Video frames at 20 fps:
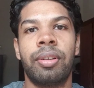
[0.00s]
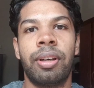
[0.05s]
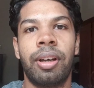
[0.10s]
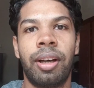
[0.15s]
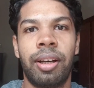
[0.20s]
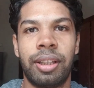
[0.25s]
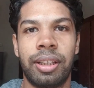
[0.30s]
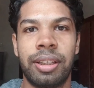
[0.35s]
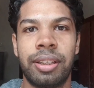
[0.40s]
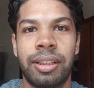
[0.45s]

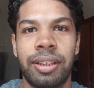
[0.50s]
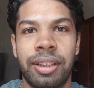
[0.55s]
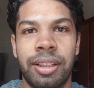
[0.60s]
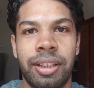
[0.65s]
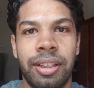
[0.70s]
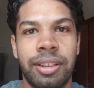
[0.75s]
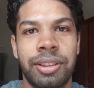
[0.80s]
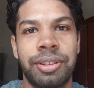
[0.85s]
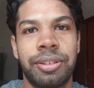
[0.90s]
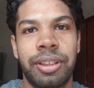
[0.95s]
Hi,
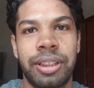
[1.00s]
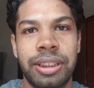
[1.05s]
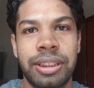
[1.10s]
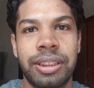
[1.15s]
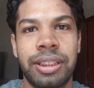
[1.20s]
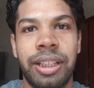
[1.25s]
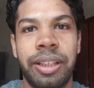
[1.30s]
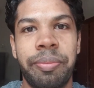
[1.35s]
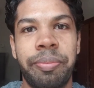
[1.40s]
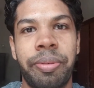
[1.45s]
so
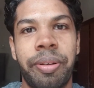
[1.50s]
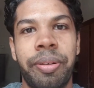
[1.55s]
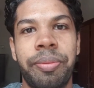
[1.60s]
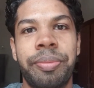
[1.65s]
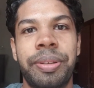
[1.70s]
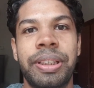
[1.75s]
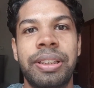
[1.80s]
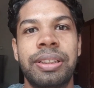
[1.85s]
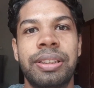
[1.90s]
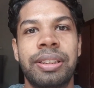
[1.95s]
as I
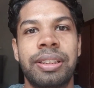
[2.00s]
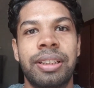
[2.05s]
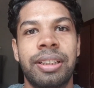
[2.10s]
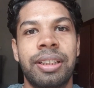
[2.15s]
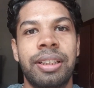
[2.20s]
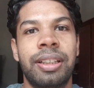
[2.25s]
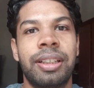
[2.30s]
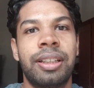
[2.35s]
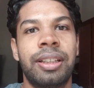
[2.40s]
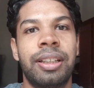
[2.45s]
promised,
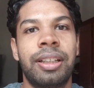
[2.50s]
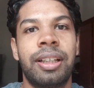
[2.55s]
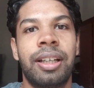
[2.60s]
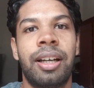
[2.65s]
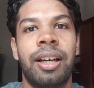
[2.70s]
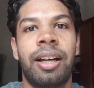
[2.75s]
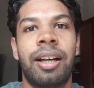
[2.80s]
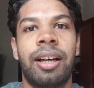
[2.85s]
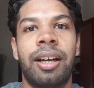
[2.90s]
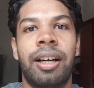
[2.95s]

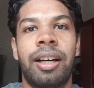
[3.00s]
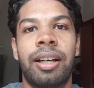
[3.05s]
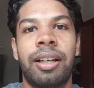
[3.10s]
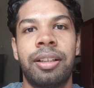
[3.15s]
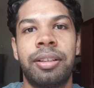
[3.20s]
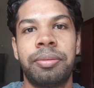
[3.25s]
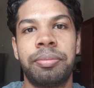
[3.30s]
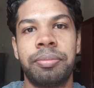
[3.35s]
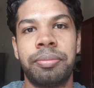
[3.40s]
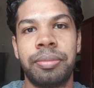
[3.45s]

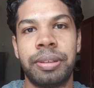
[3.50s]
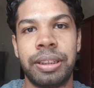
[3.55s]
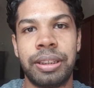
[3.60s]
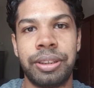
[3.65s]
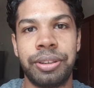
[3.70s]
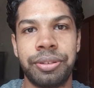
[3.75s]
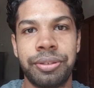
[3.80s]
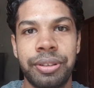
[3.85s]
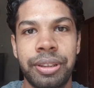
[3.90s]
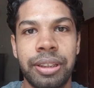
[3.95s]
I'll be
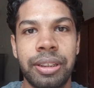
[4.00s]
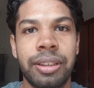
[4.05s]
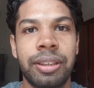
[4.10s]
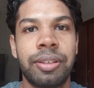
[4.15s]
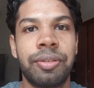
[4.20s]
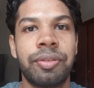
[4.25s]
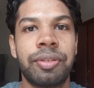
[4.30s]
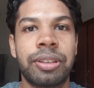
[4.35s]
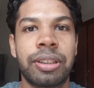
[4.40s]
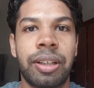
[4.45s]

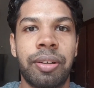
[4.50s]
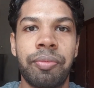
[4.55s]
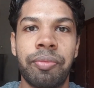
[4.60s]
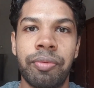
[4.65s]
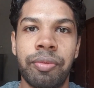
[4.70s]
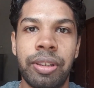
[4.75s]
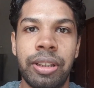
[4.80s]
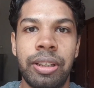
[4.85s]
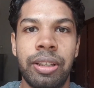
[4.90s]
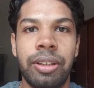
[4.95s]
doing
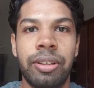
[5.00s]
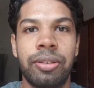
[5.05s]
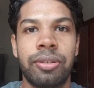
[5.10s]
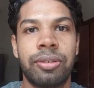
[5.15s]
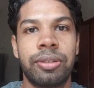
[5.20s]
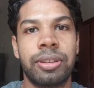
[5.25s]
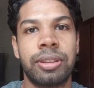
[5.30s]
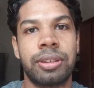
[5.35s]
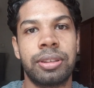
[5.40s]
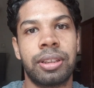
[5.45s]
some
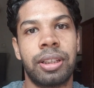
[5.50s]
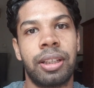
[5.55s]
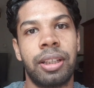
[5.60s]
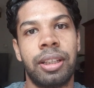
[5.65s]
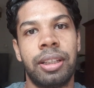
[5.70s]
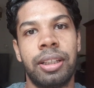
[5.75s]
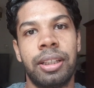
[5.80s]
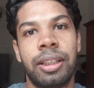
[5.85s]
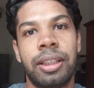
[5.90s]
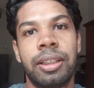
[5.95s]
videos
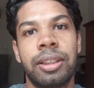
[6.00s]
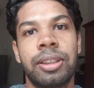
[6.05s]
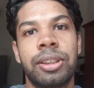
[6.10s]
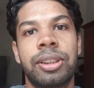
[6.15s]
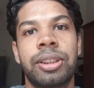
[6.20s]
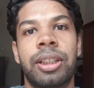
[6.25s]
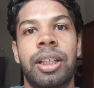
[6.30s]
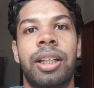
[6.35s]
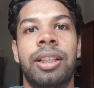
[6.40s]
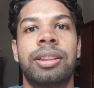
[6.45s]
in
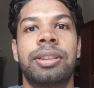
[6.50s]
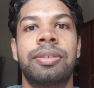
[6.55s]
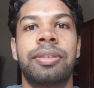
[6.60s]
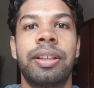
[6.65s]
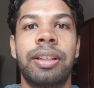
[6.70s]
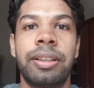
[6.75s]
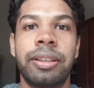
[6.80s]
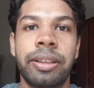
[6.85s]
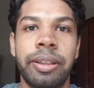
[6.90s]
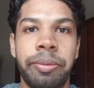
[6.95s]
English as
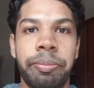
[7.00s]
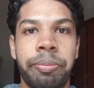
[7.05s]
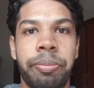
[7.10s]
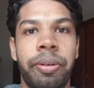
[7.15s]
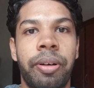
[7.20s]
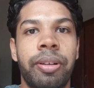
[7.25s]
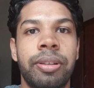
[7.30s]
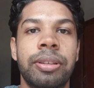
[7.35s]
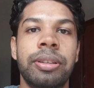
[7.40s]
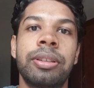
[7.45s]
well, the
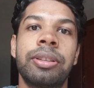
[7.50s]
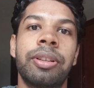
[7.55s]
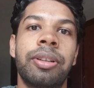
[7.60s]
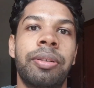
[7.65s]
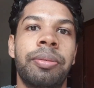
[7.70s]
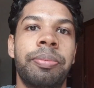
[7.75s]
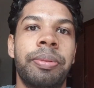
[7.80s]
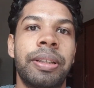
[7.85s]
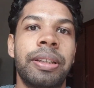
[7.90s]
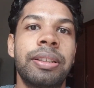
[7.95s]
important
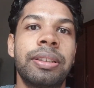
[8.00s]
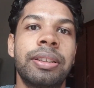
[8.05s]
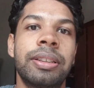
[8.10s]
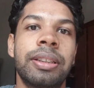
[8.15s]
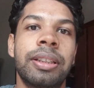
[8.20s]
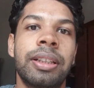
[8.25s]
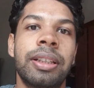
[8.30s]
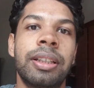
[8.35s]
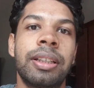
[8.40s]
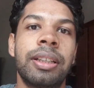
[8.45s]

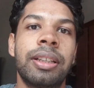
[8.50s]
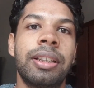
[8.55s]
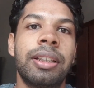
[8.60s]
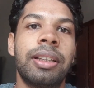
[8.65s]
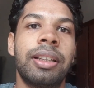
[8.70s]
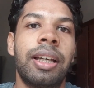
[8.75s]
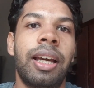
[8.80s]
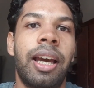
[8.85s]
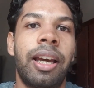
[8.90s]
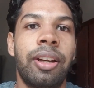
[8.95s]
topics.
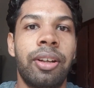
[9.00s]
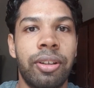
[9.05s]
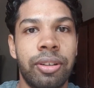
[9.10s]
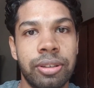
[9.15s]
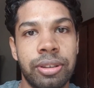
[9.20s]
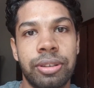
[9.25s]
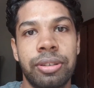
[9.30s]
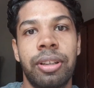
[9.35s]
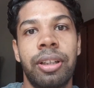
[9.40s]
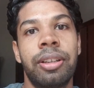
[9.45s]
And
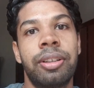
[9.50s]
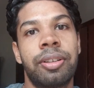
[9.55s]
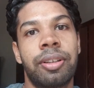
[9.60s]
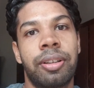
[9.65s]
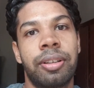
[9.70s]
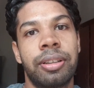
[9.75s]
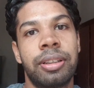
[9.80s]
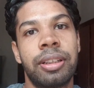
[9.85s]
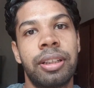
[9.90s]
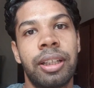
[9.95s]
also I
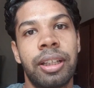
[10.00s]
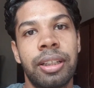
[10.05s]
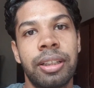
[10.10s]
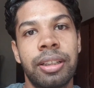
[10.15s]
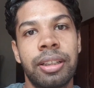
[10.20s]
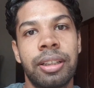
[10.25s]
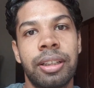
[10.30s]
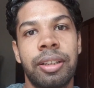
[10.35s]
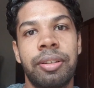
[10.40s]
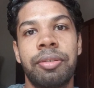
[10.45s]
thought
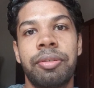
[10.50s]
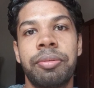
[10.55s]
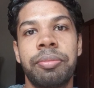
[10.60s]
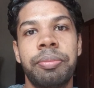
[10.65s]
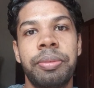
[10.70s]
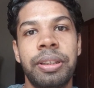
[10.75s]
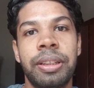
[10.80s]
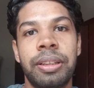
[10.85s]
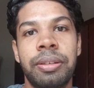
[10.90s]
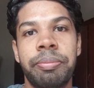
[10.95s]
that it
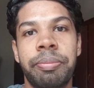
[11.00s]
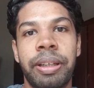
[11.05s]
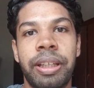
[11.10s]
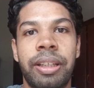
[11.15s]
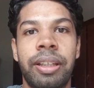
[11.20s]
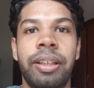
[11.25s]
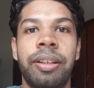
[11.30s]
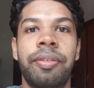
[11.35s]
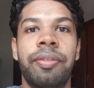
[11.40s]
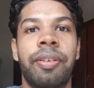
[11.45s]
would be
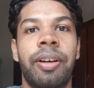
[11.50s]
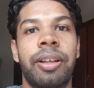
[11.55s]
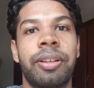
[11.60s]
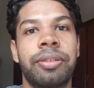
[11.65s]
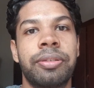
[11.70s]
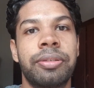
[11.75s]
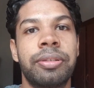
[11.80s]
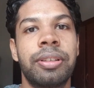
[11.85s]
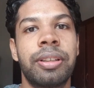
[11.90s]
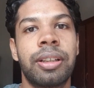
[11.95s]
better if I
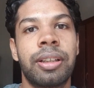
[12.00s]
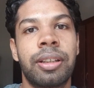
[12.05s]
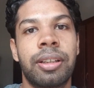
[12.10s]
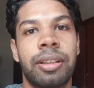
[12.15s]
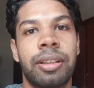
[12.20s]
could